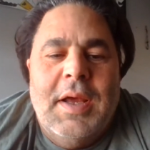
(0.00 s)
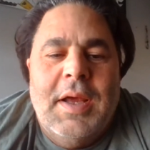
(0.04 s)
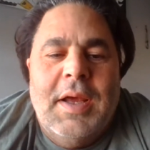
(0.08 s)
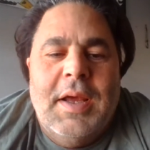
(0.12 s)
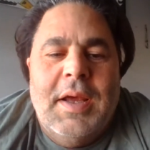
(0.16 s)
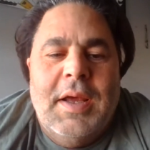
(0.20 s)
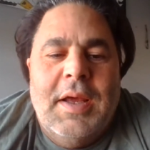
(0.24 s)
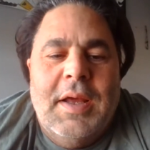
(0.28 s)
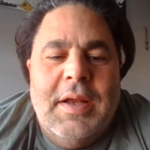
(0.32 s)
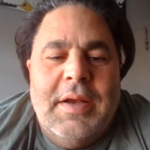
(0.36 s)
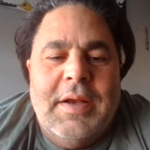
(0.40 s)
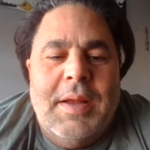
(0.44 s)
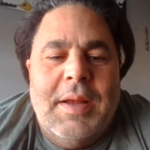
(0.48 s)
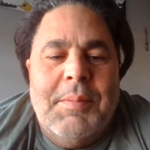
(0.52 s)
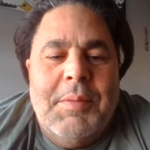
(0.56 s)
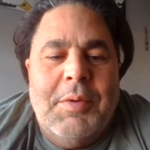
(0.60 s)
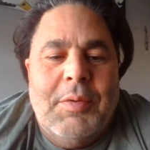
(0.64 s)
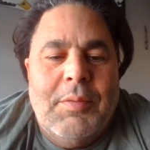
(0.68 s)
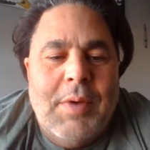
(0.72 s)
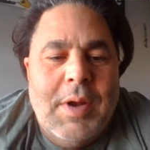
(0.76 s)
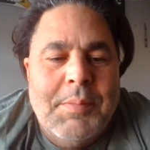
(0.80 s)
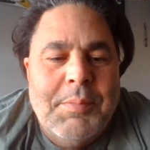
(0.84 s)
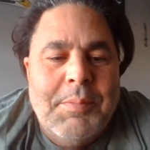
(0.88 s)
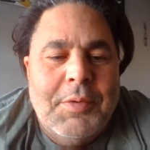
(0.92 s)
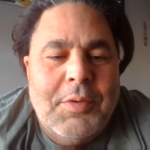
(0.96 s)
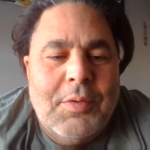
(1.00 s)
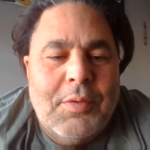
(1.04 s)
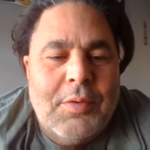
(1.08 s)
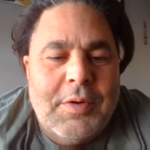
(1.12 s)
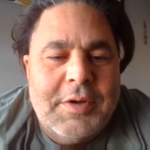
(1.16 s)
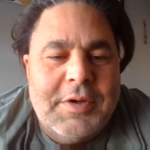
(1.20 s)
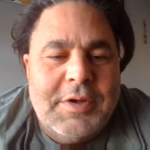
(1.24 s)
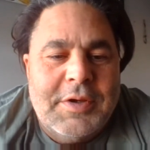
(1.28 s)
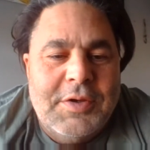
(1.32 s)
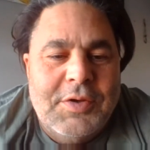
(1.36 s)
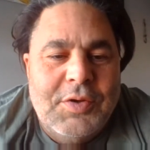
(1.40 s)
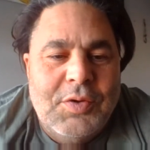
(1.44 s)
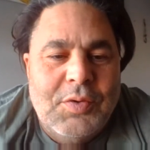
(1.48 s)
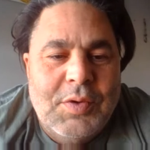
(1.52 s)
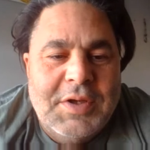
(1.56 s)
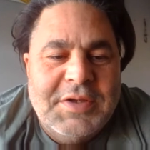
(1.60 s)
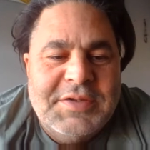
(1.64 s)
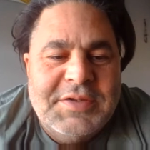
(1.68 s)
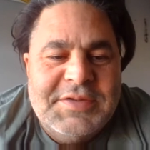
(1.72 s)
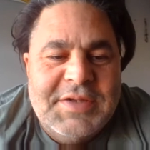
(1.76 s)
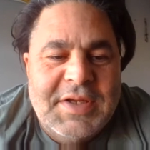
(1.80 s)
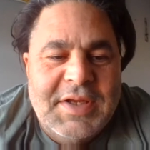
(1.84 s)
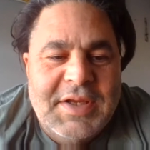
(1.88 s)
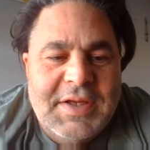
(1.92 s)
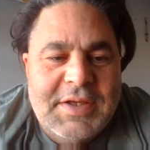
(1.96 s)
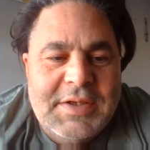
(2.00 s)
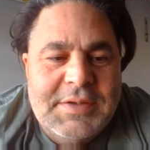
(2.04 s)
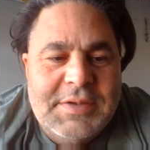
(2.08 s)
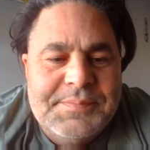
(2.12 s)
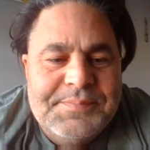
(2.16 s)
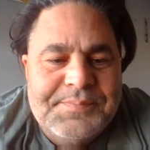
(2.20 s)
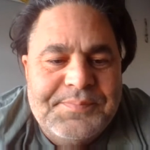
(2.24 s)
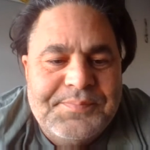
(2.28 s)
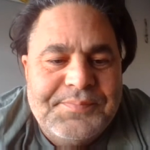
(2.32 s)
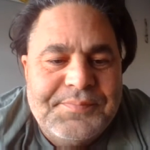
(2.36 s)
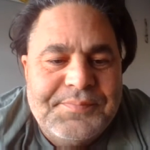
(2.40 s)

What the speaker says: and I'm in Redmond, Oregon, USA,